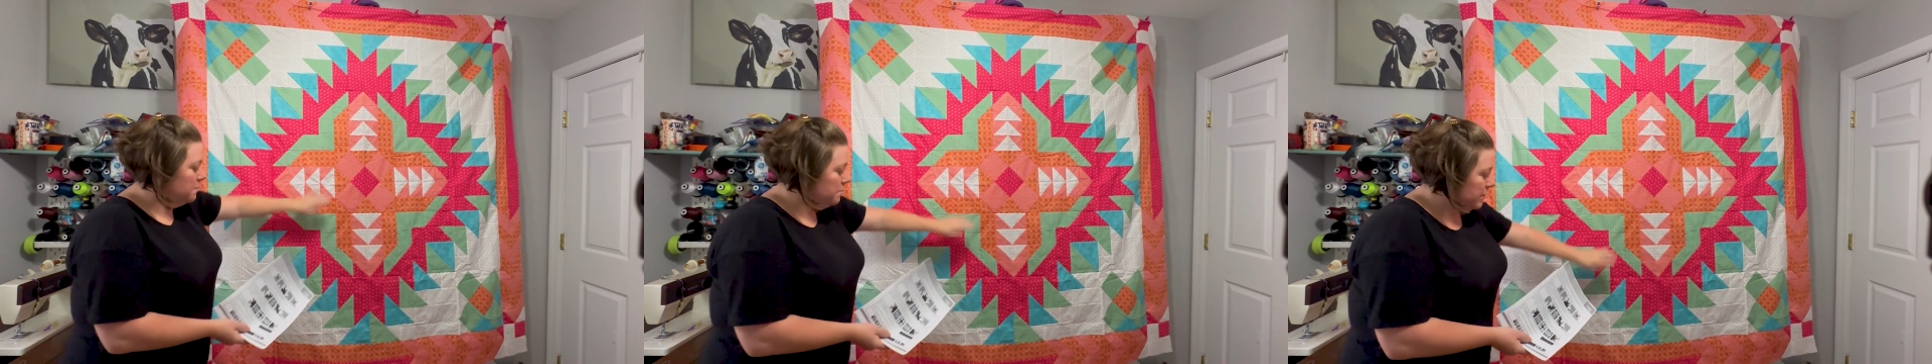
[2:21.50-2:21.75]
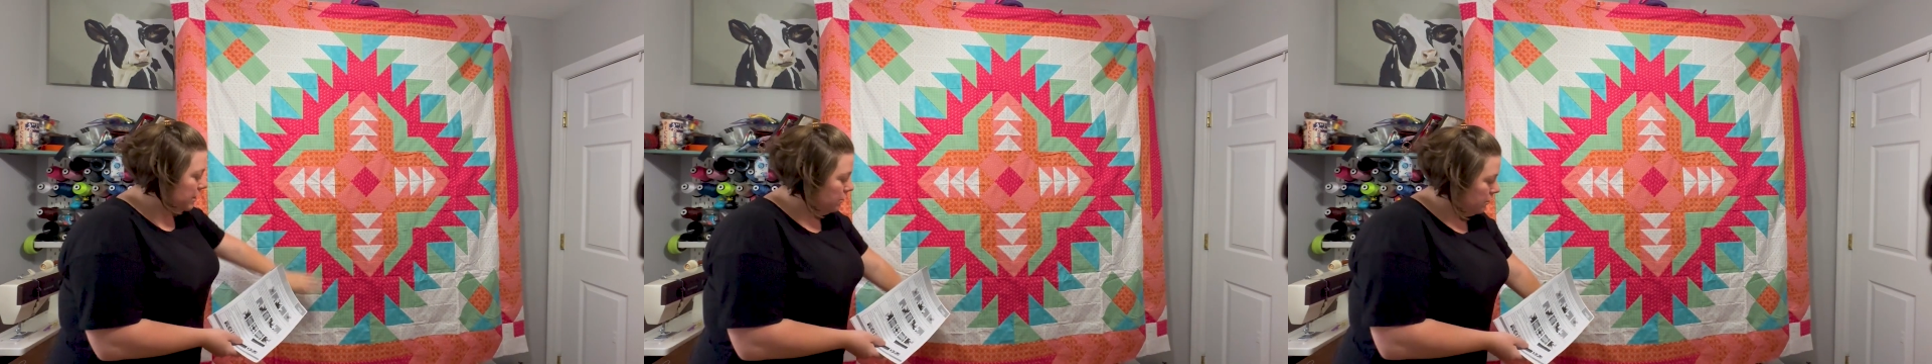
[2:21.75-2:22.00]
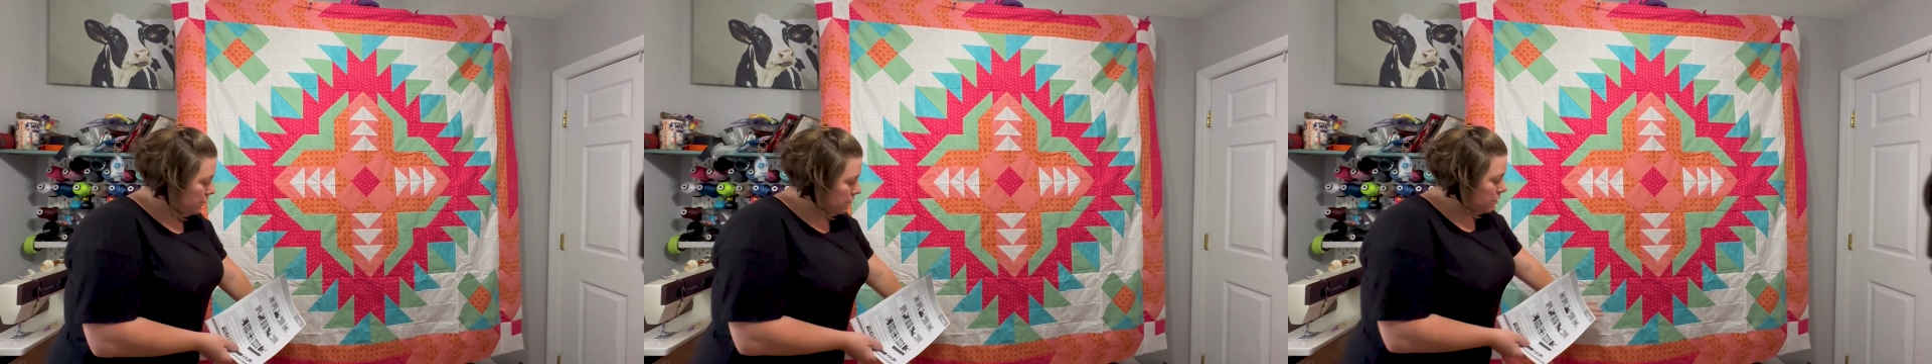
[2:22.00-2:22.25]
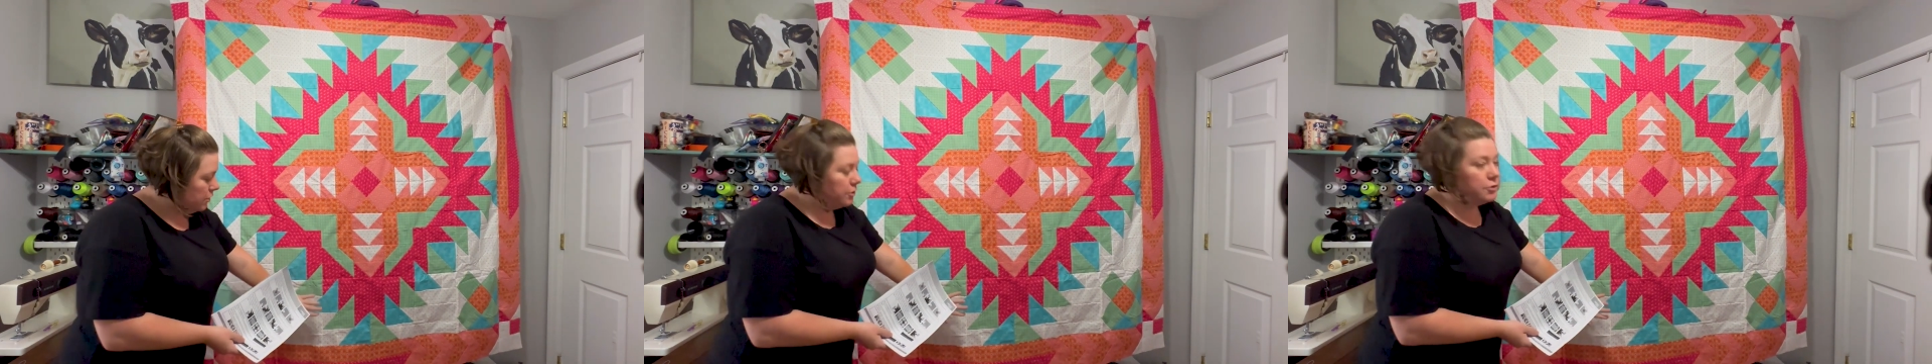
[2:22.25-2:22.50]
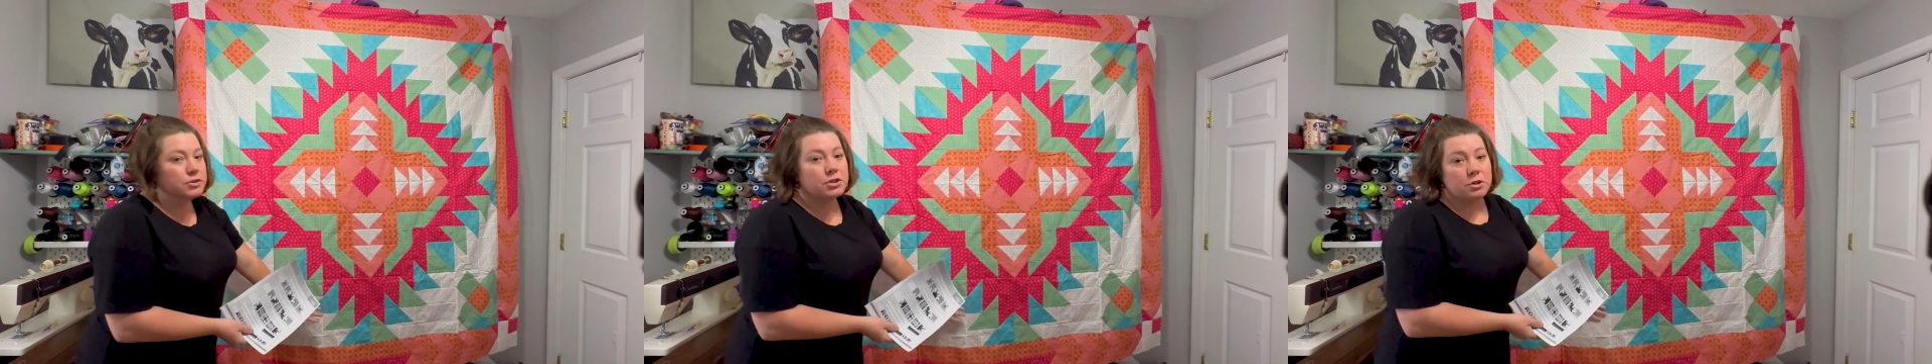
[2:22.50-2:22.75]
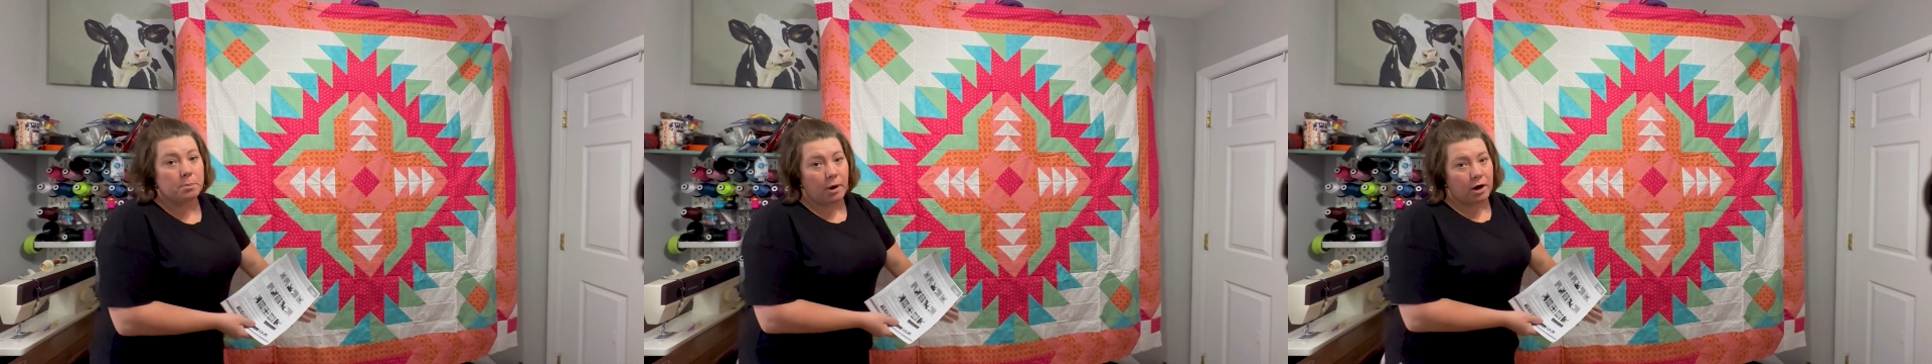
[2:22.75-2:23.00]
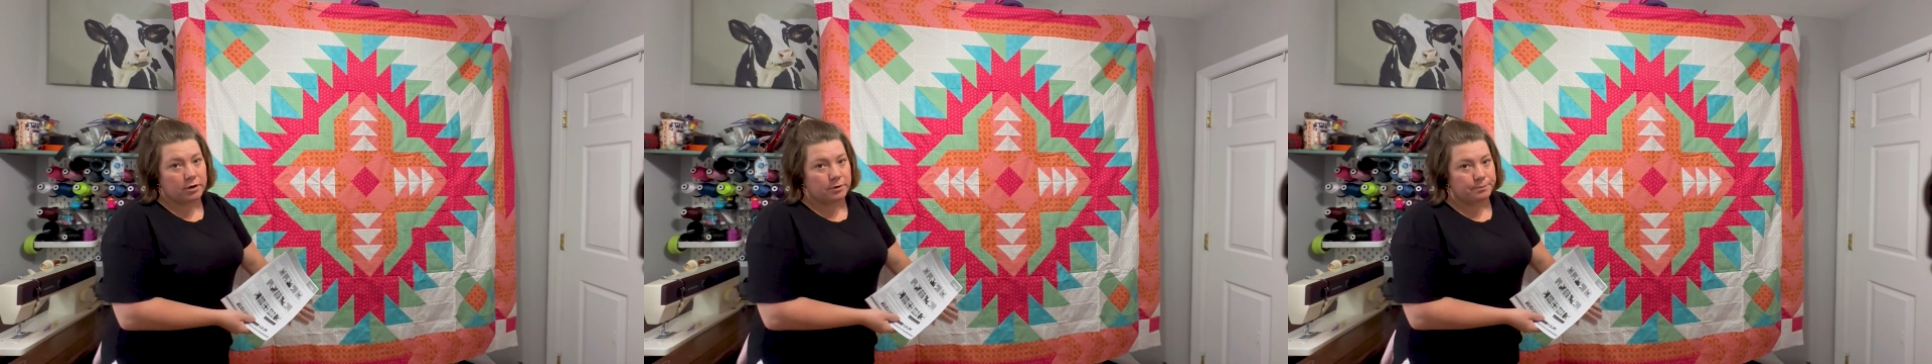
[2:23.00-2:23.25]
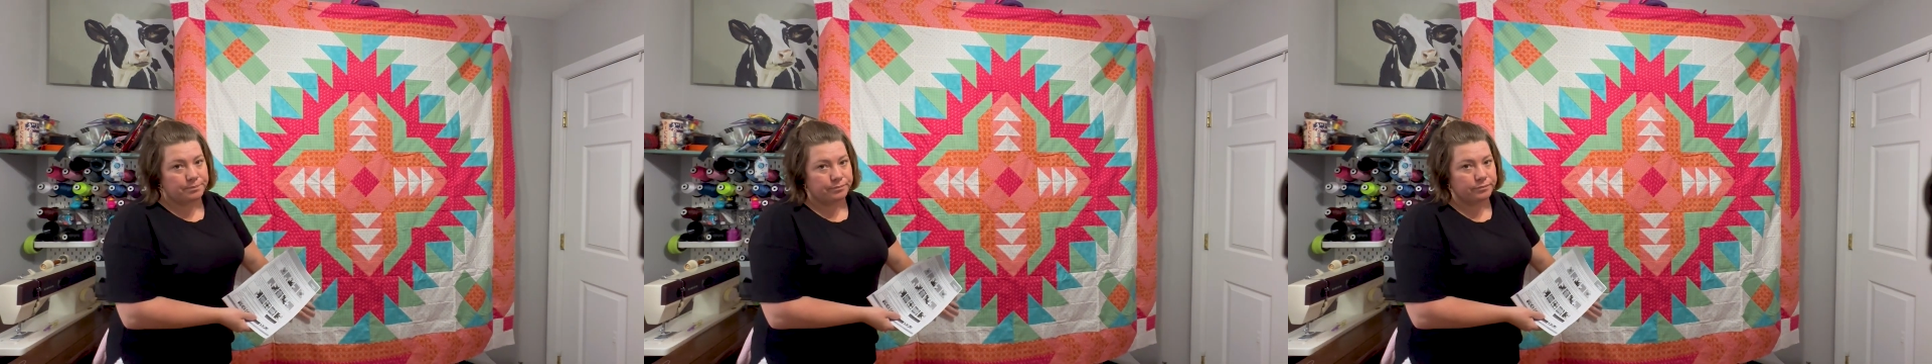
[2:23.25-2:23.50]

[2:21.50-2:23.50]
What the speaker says: mirror to the bottom.